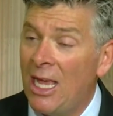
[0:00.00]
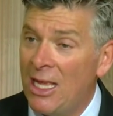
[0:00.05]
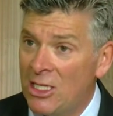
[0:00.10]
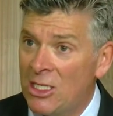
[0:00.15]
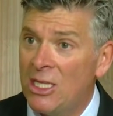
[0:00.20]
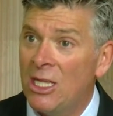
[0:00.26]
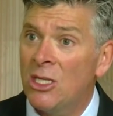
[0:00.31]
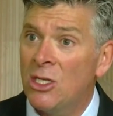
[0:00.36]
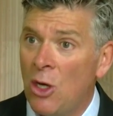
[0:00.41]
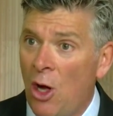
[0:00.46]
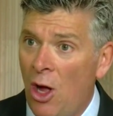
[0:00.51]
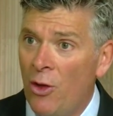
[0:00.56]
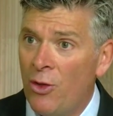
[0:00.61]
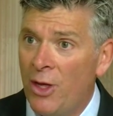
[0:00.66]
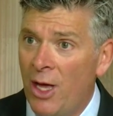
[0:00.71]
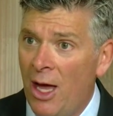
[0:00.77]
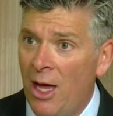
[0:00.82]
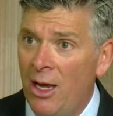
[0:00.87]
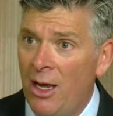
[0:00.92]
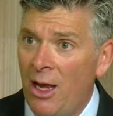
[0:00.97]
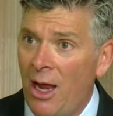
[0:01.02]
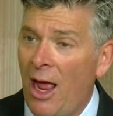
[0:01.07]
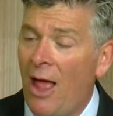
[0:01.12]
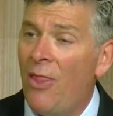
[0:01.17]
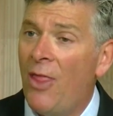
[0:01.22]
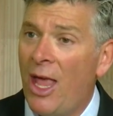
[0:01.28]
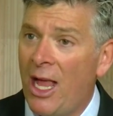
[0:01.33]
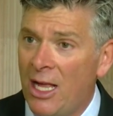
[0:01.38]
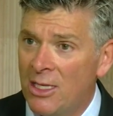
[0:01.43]
gets this all done
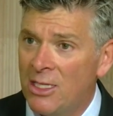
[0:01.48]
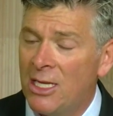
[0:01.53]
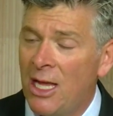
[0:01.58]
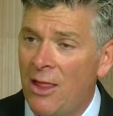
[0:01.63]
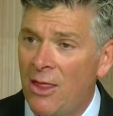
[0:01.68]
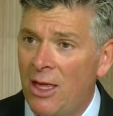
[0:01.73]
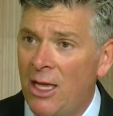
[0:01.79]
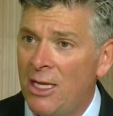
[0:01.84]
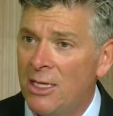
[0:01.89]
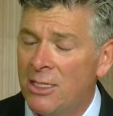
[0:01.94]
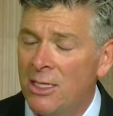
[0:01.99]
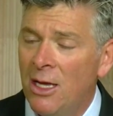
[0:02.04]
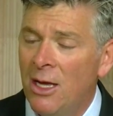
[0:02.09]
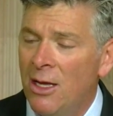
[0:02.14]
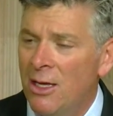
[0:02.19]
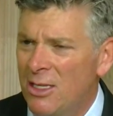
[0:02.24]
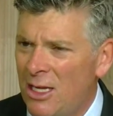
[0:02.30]
and they can send these